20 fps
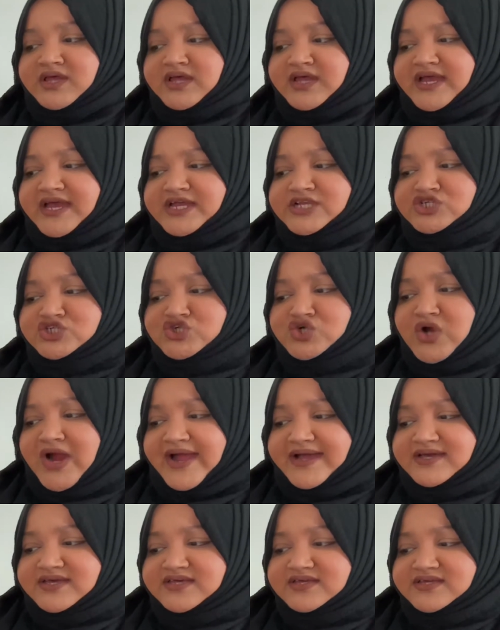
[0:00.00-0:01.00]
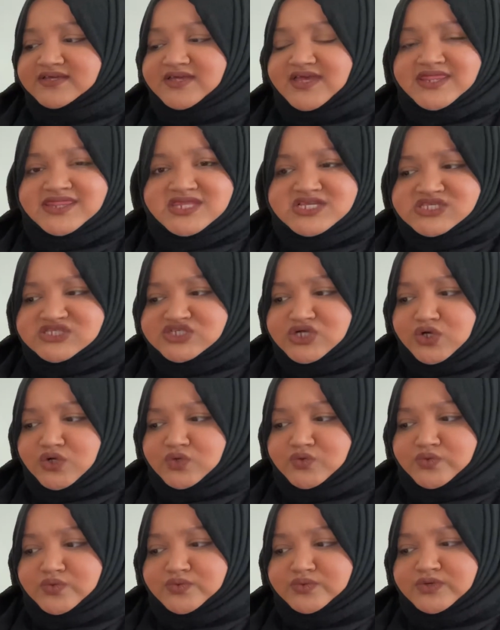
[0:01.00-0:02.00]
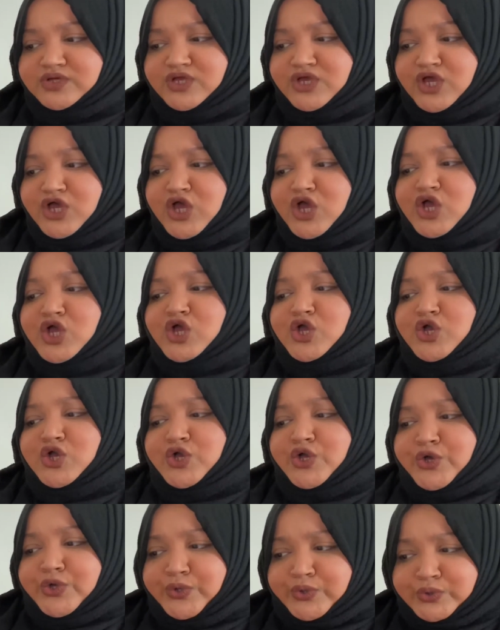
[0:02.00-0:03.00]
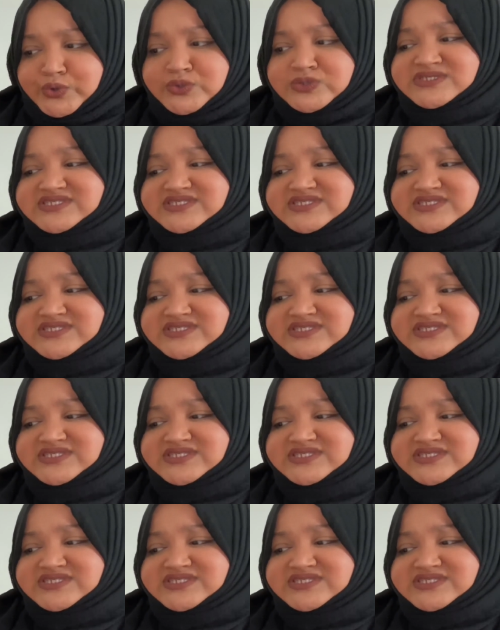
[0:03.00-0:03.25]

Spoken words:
A track in the snow. Whose